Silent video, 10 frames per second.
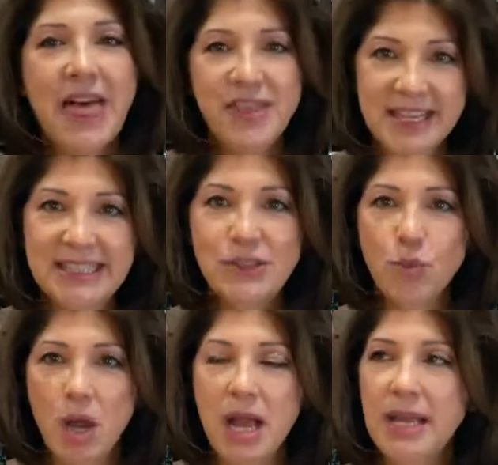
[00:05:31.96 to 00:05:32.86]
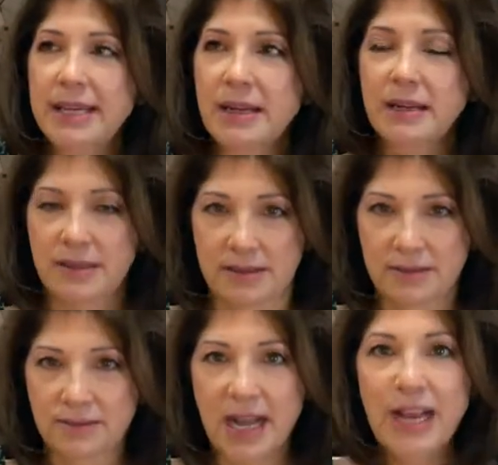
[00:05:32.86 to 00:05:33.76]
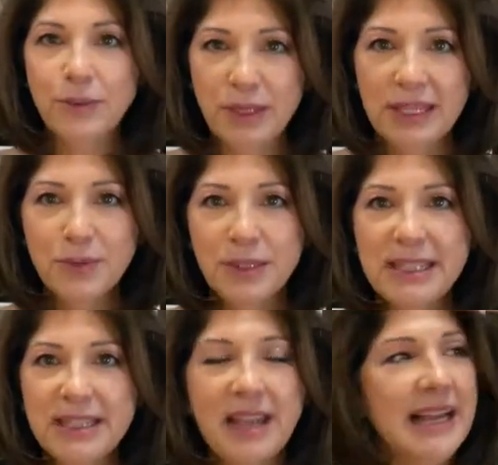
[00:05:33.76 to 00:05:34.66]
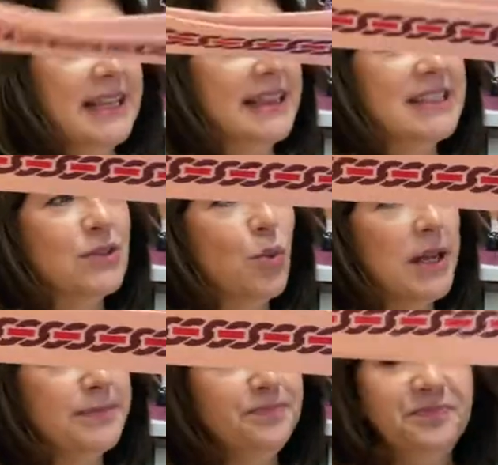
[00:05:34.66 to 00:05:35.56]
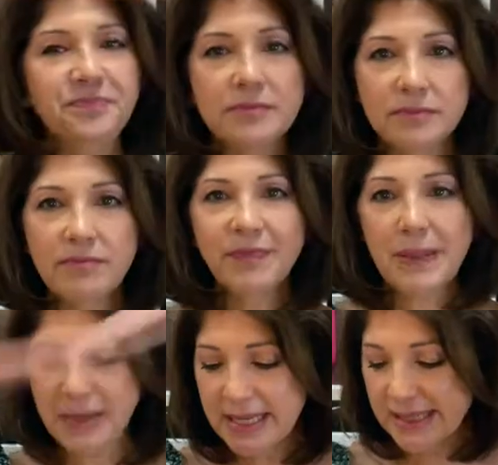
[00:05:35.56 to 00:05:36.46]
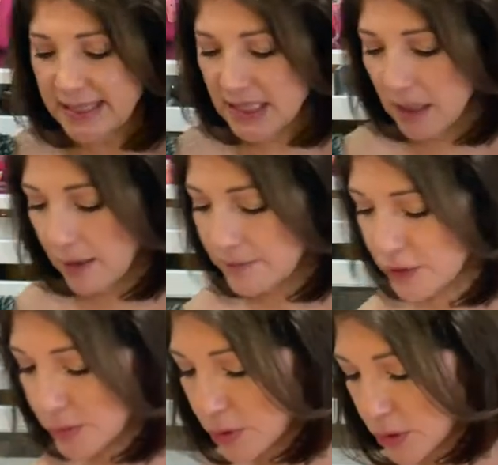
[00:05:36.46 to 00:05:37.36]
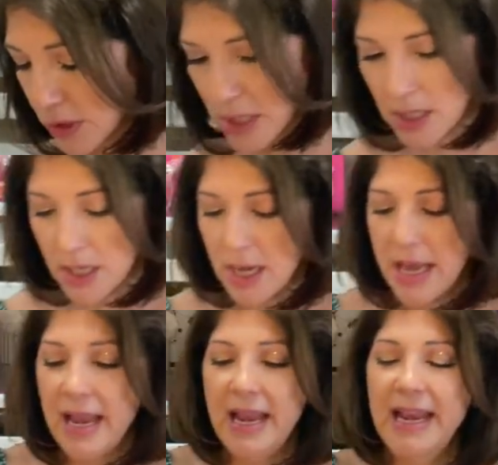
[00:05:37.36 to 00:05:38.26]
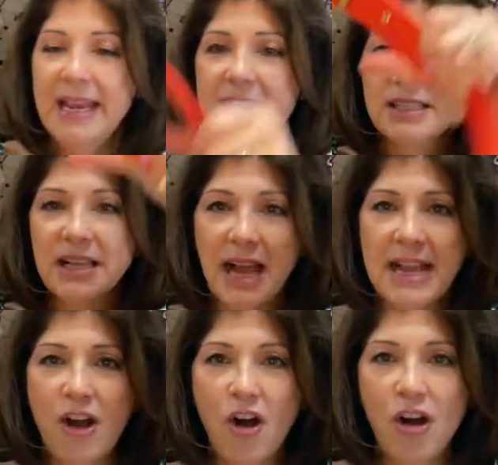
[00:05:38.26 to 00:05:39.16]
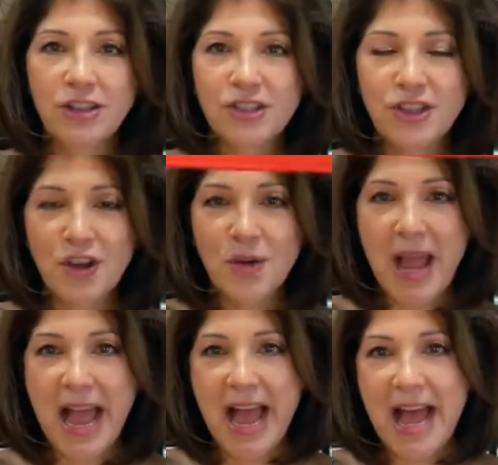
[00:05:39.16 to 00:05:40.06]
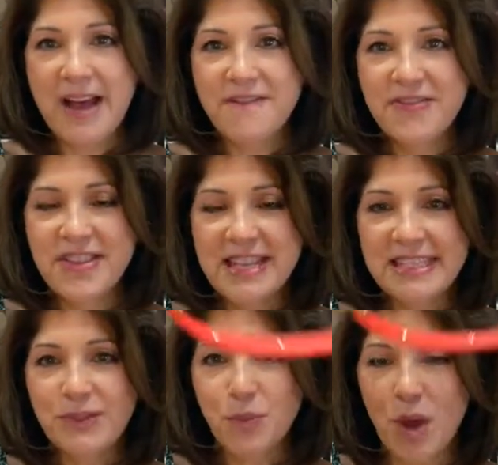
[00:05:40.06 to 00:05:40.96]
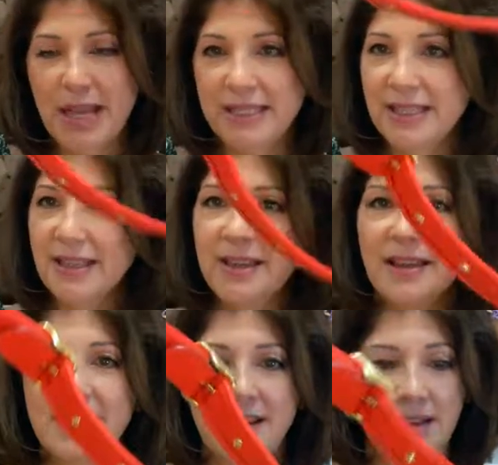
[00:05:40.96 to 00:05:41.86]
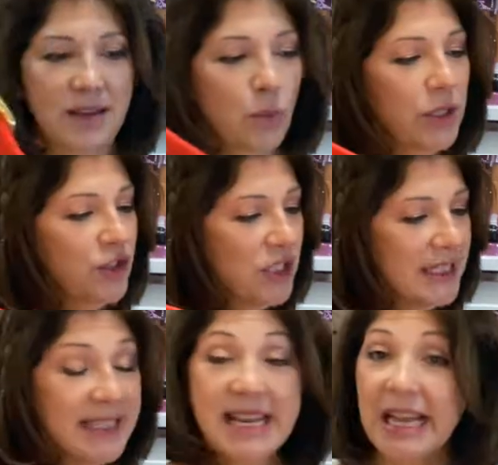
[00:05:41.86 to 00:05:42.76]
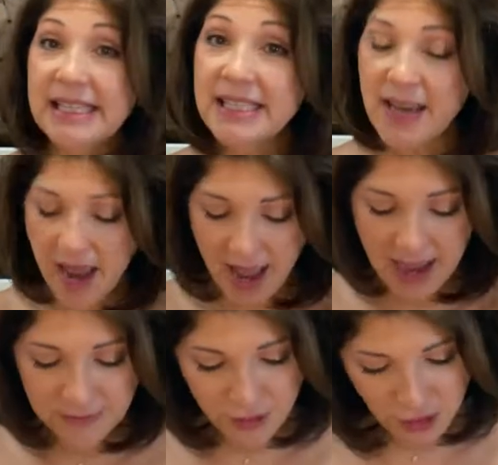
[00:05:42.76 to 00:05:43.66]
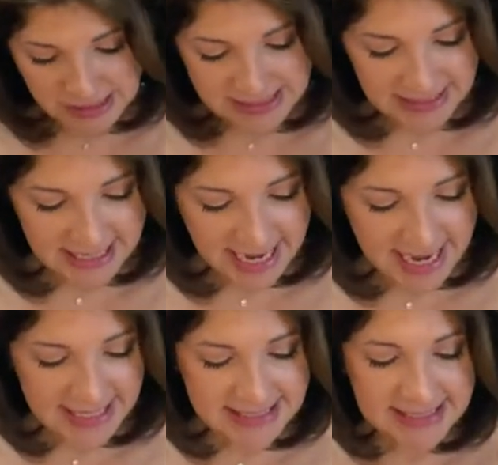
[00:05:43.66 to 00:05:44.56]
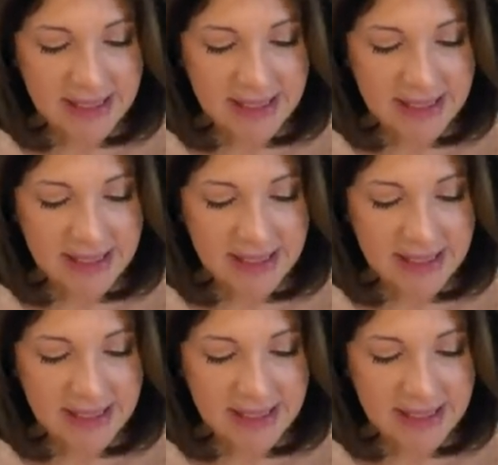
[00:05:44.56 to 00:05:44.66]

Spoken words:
This one, I really, really like this one because it's comfortable. And I also have this one, which is nice to have just in case.